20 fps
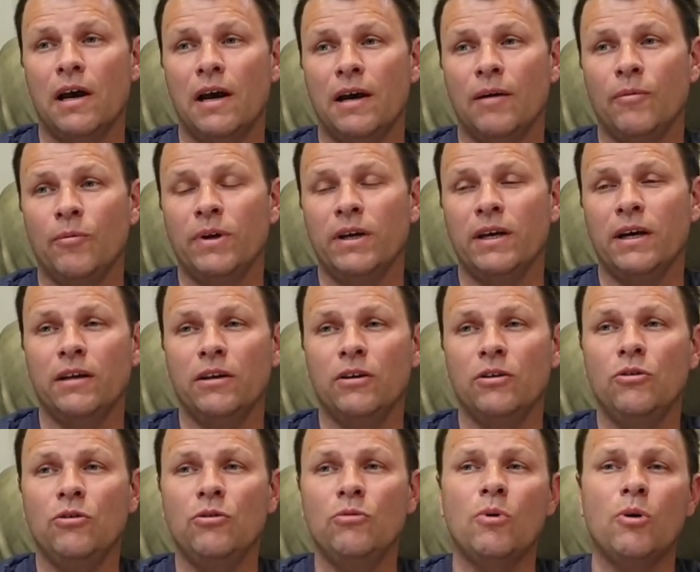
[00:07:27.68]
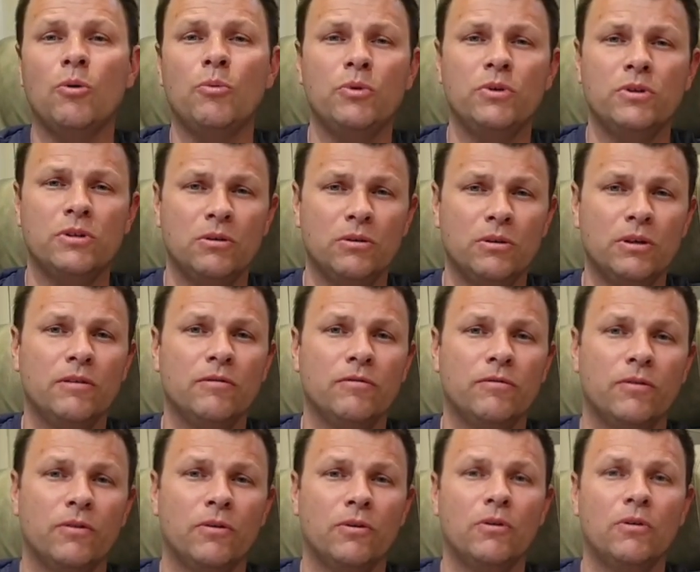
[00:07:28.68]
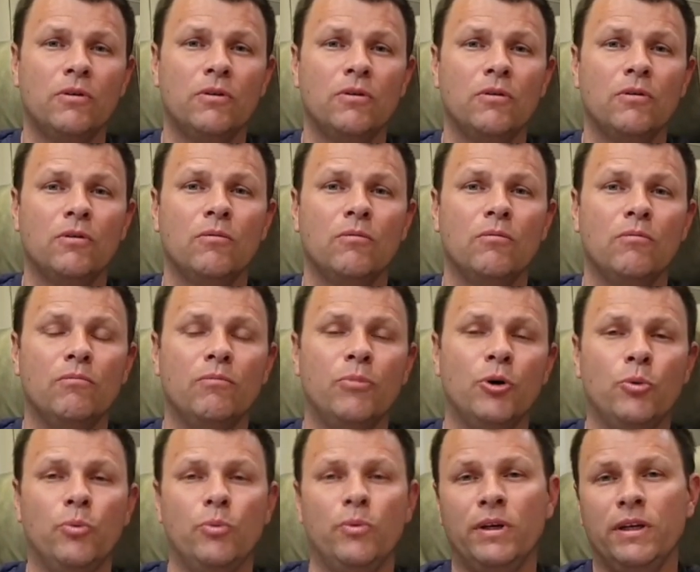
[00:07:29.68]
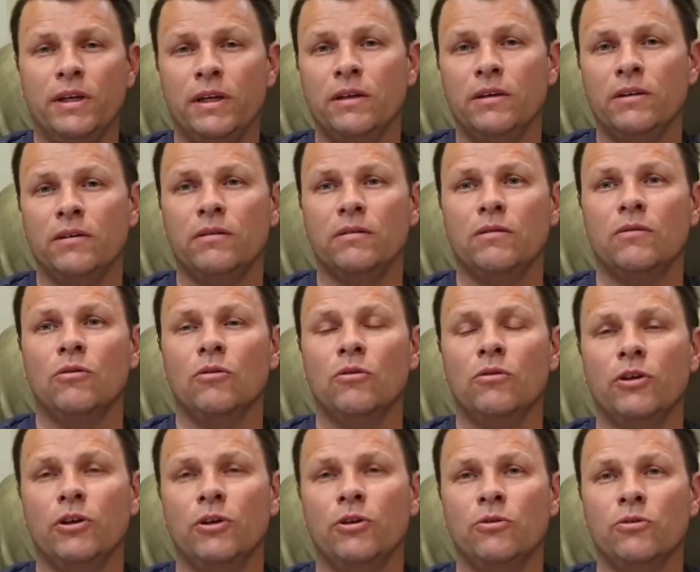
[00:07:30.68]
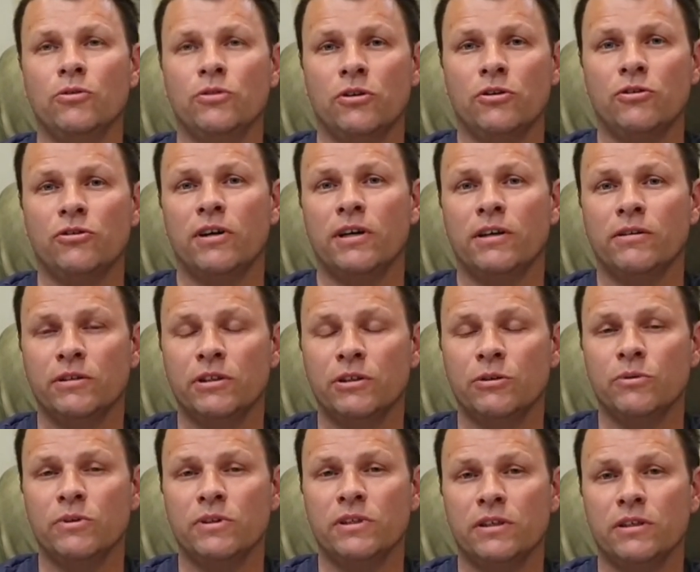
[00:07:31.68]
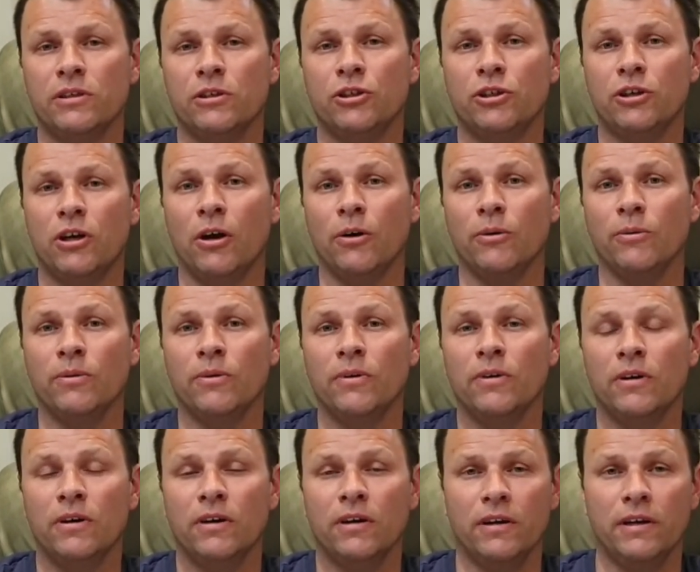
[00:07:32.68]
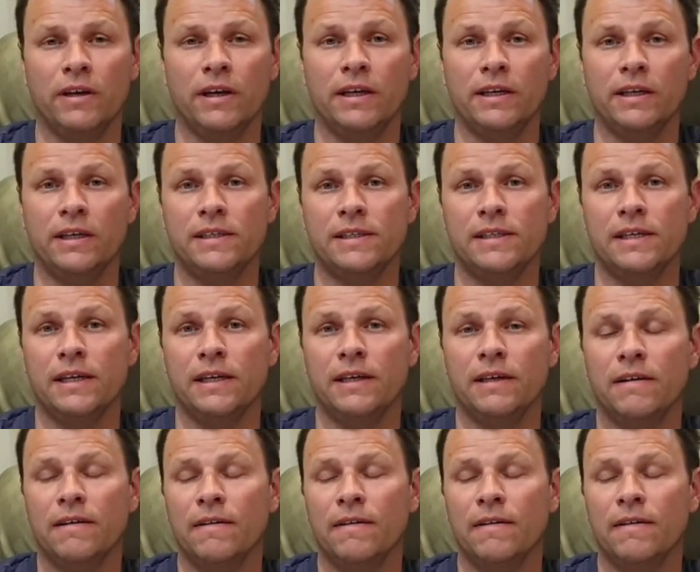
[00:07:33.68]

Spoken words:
and we kind of knew what we was looking for, but we didn't look at the Auto Trail until we was at the show at the NEC.